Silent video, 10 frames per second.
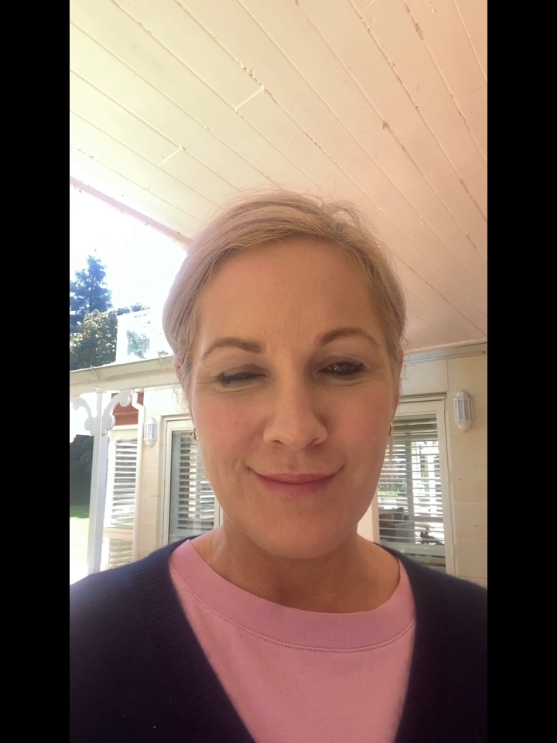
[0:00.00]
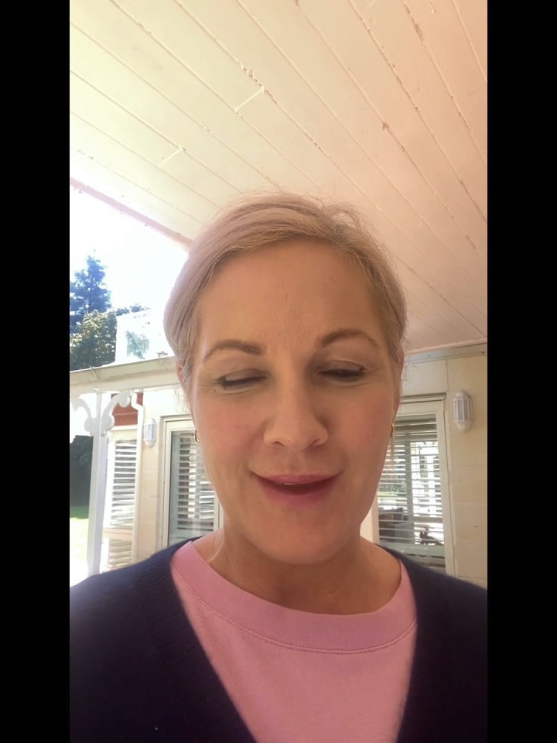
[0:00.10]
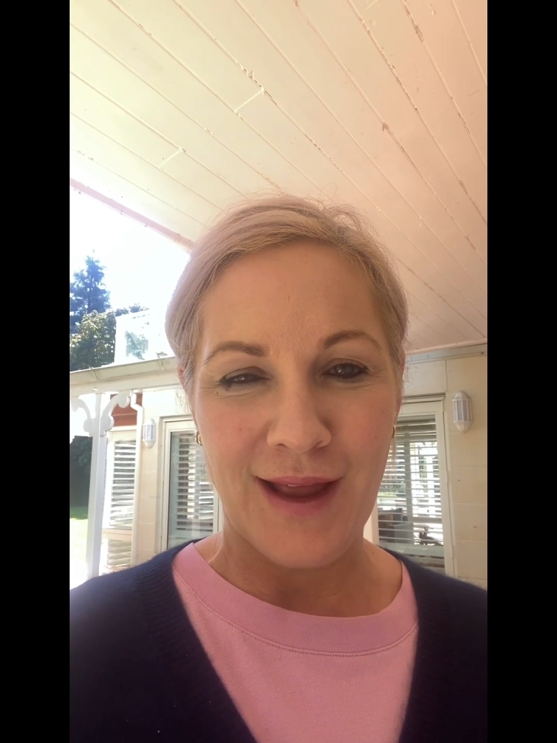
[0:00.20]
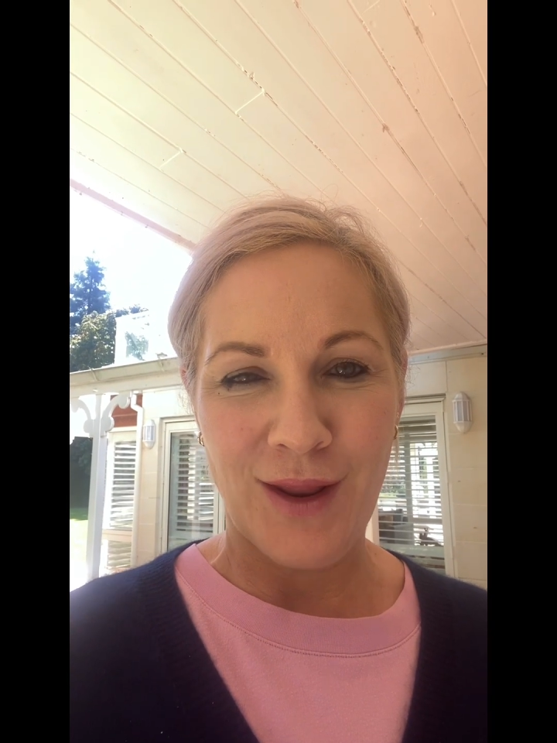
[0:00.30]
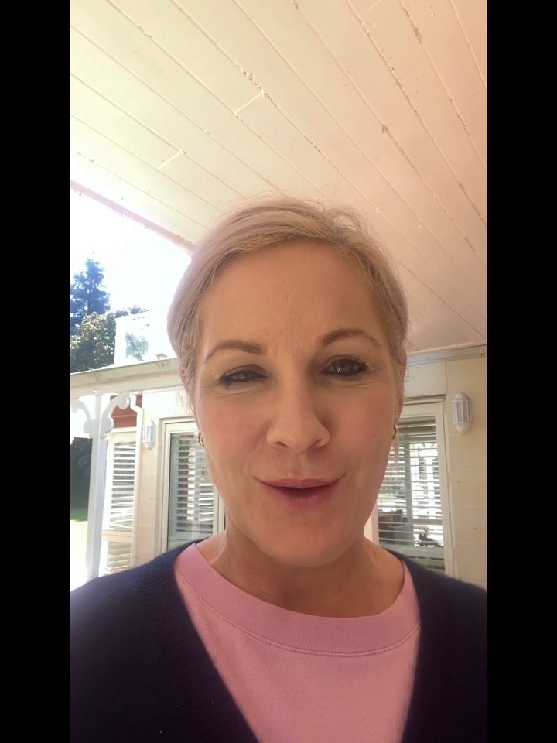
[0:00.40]

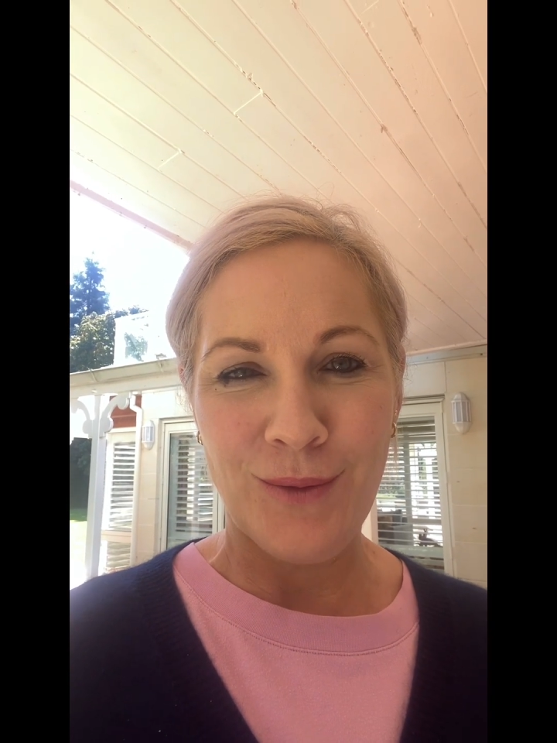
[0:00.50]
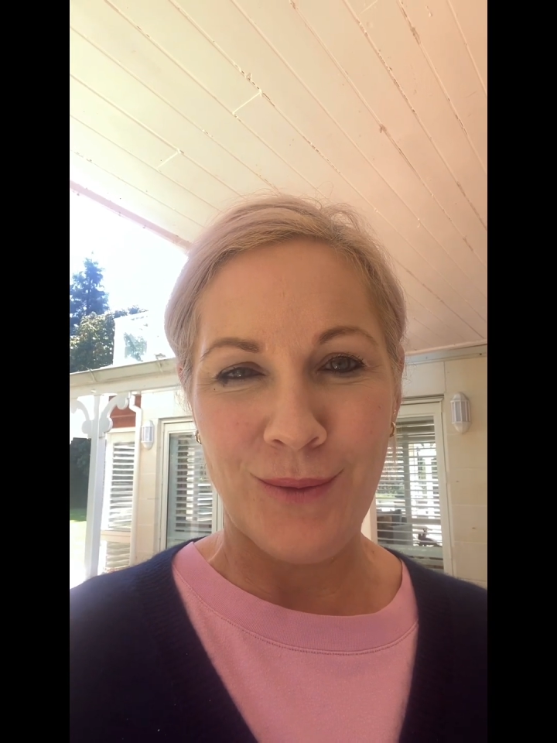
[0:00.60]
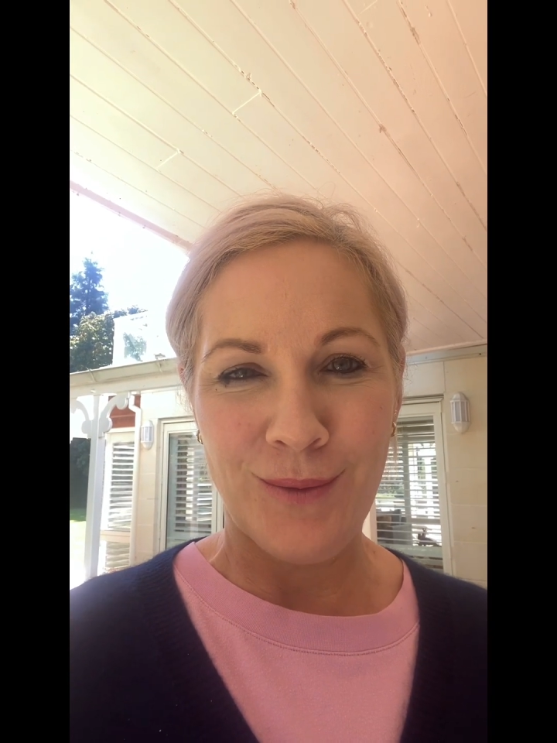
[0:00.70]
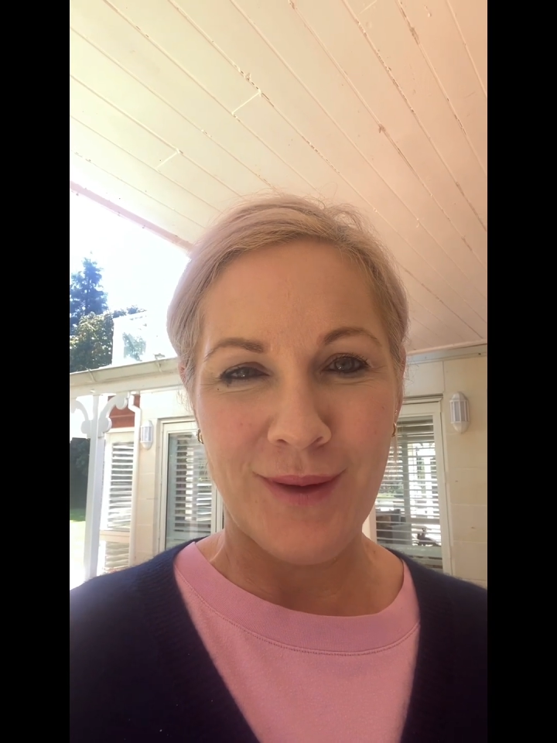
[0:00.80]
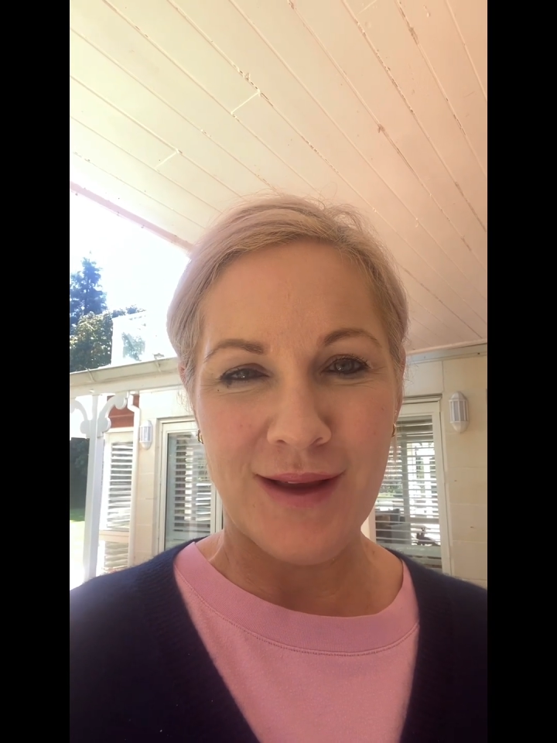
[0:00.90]

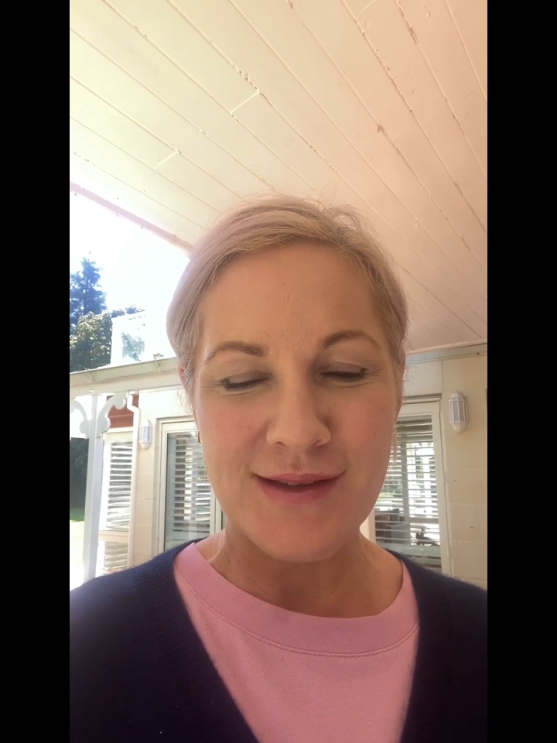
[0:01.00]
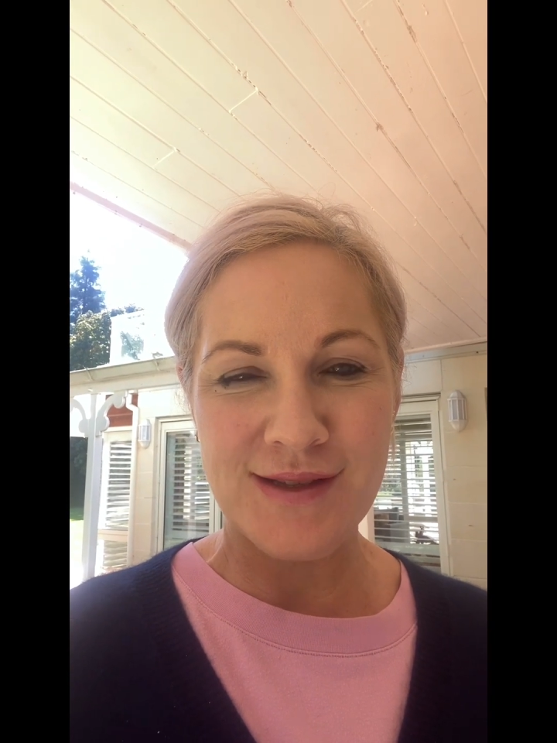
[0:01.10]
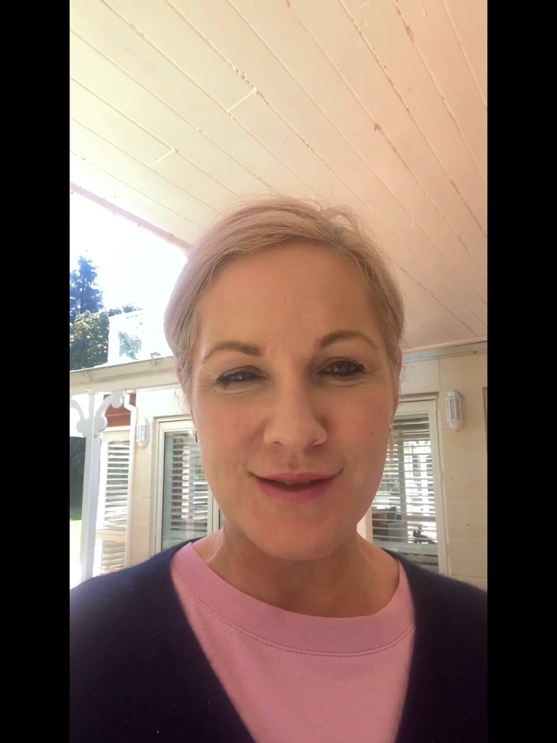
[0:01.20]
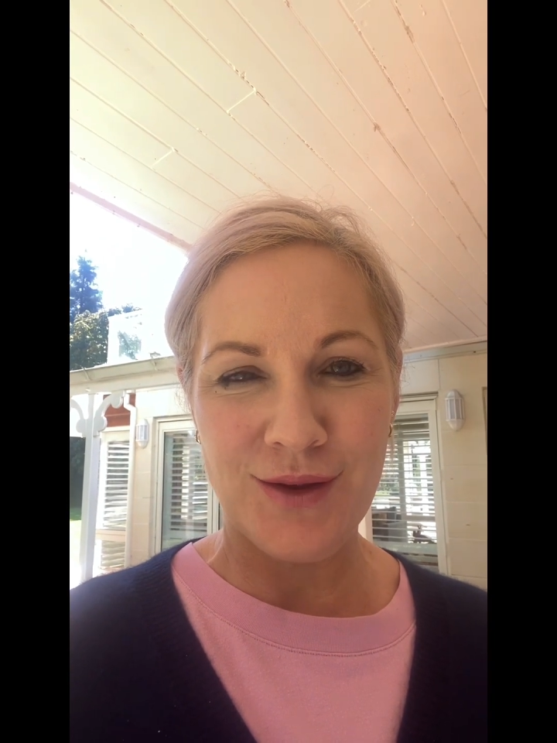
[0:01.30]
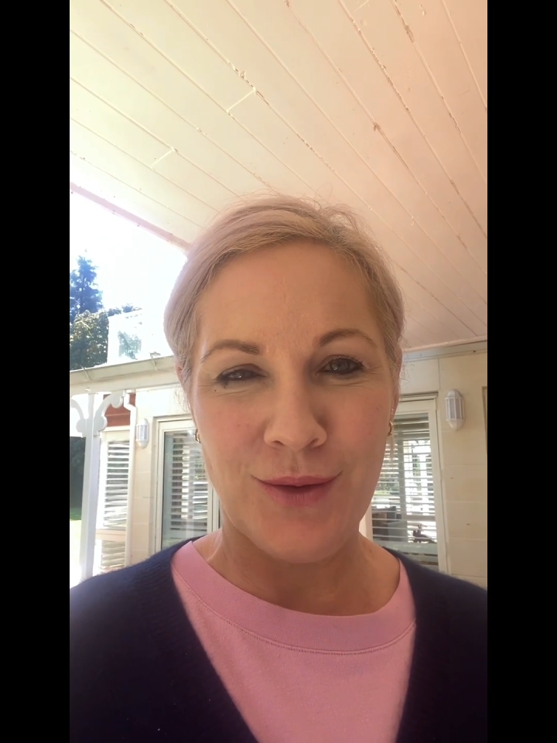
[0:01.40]
Hello. So